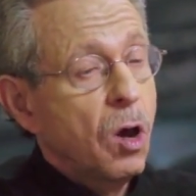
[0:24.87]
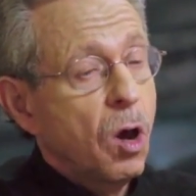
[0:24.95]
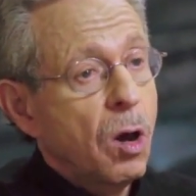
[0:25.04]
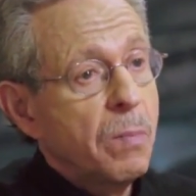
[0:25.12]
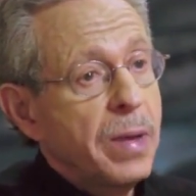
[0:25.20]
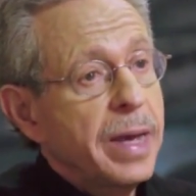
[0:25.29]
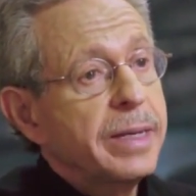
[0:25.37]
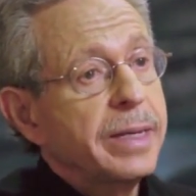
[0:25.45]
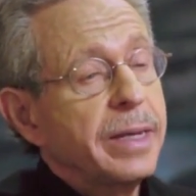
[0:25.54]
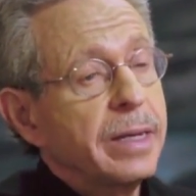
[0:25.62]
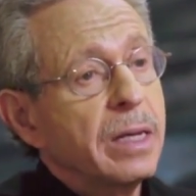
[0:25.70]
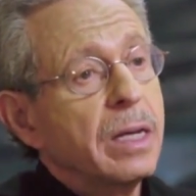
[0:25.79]
are
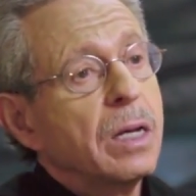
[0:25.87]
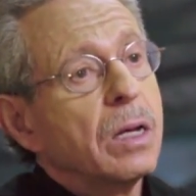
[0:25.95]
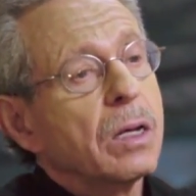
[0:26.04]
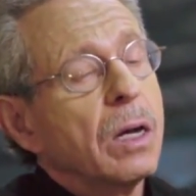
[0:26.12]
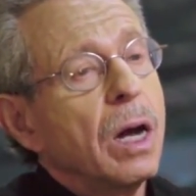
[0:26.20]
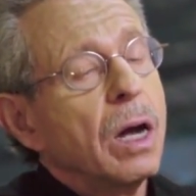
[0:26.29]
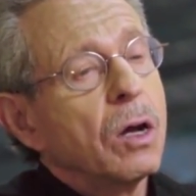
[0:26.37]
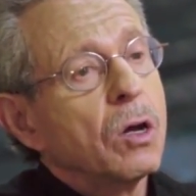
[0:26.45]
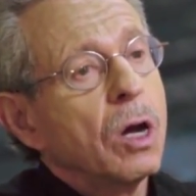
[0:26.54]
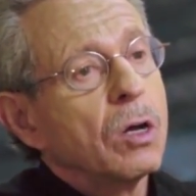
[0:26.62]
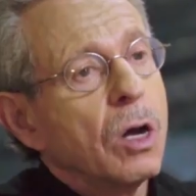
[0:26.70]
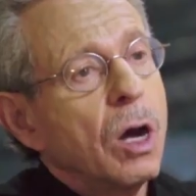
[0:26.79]
making Uh,
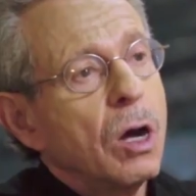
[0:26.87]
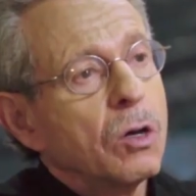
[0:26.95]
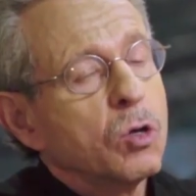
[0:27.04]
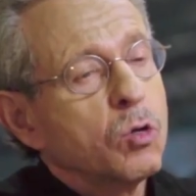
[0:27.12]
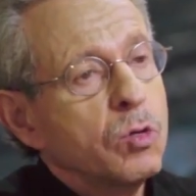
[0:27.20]
uh, uh,